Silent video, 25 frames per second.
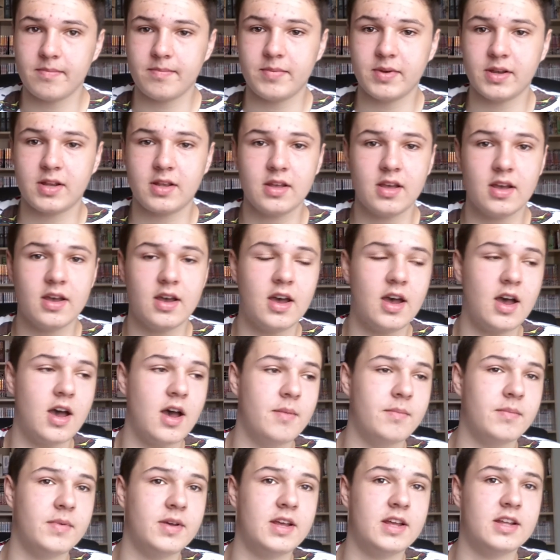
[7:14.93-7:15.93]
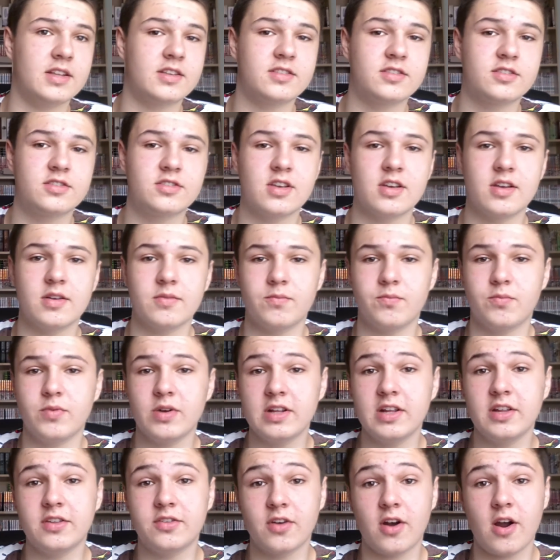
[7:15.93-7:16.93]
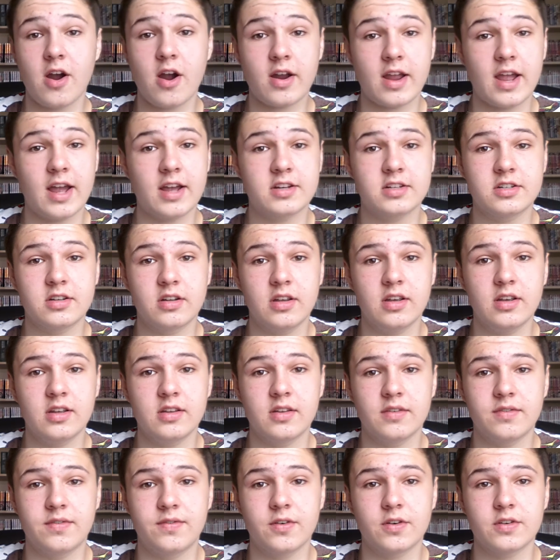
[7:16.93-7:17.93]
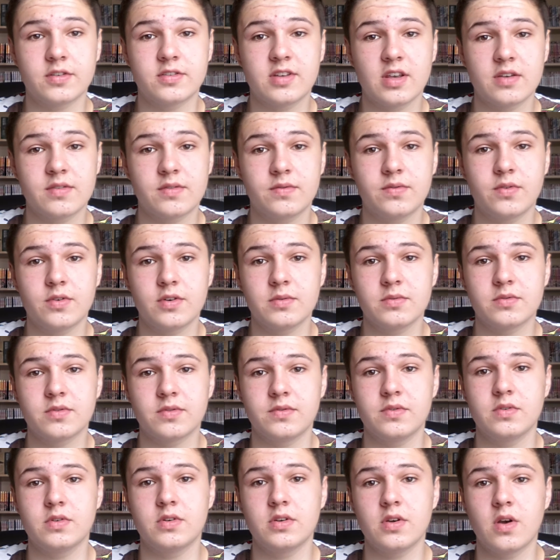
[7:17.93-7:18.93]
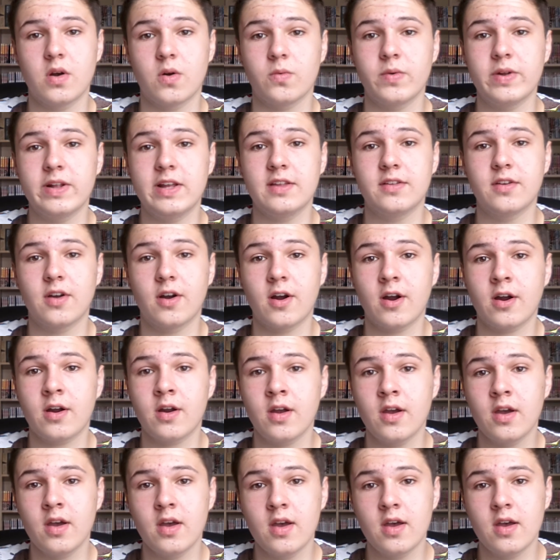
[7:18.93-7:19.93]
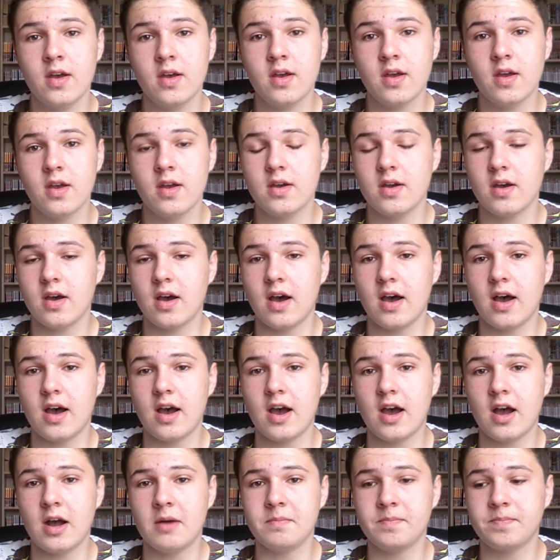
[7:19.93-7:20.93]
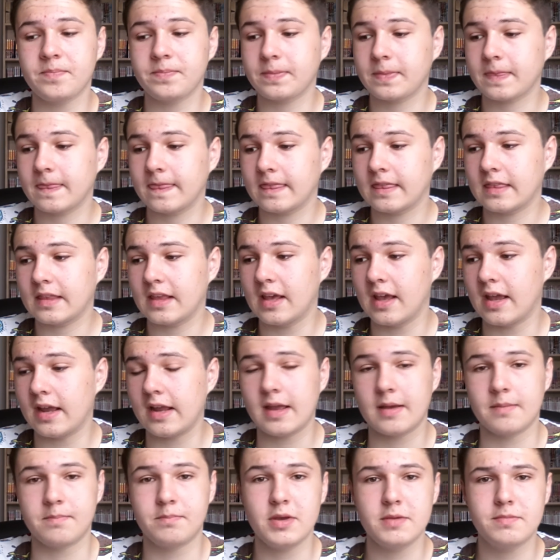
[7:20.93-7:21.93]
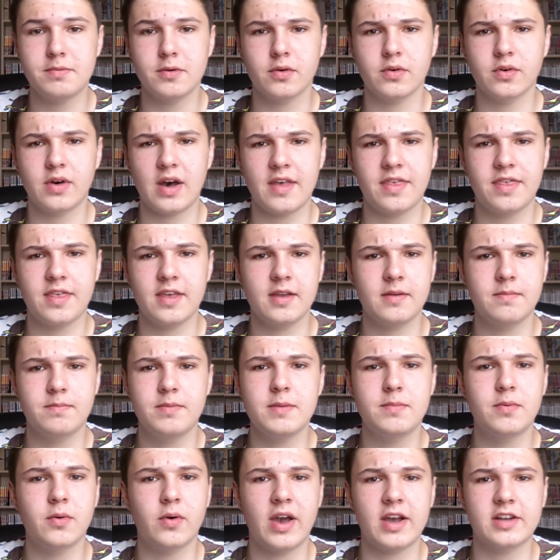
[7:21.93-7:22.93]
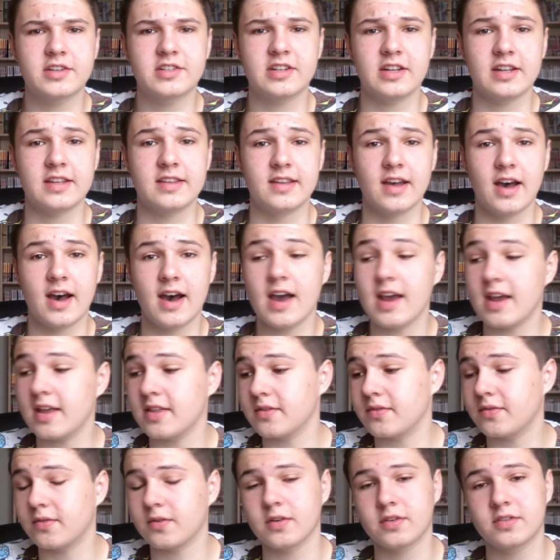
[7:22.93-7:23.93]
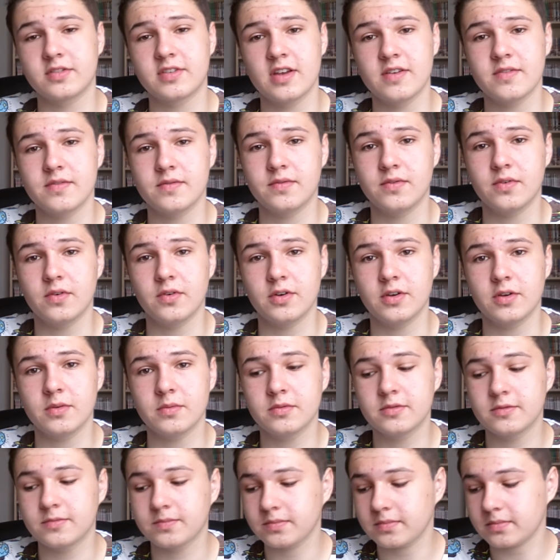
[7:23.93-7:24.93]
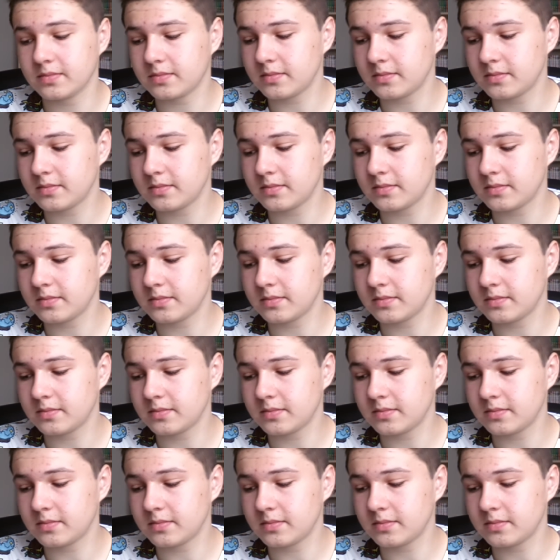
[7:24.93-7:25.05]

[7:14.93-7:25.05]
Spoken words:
It's really dark, actually. The first 7 volumes of Yu-Gi-Oh! Are really dark. Yeah, I think people actually die in the first 7 volumes.